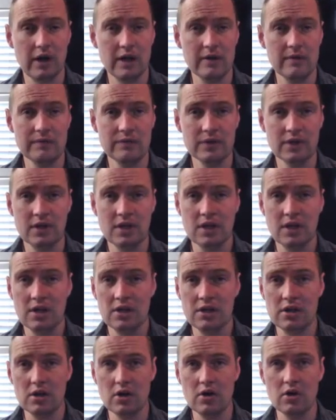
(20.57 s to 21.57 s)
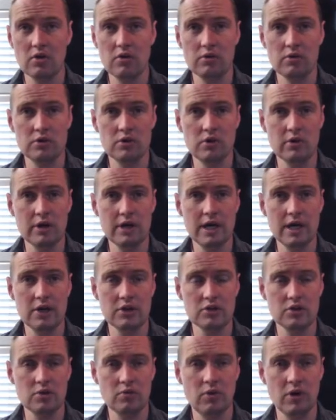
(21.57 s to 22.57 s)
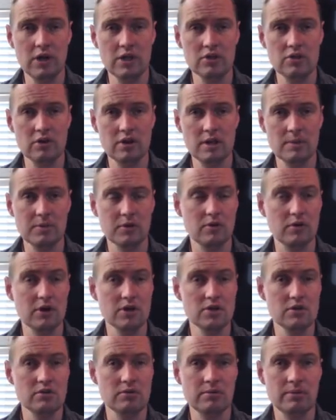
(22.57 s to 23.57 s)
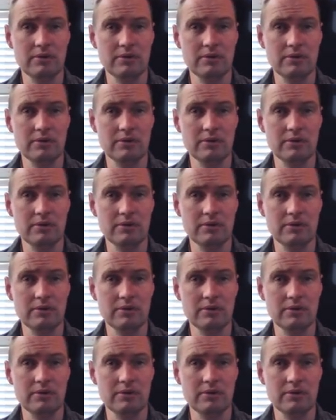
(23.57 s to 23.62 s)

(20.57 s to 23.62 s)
All right, so knowing how to do one and two-step equations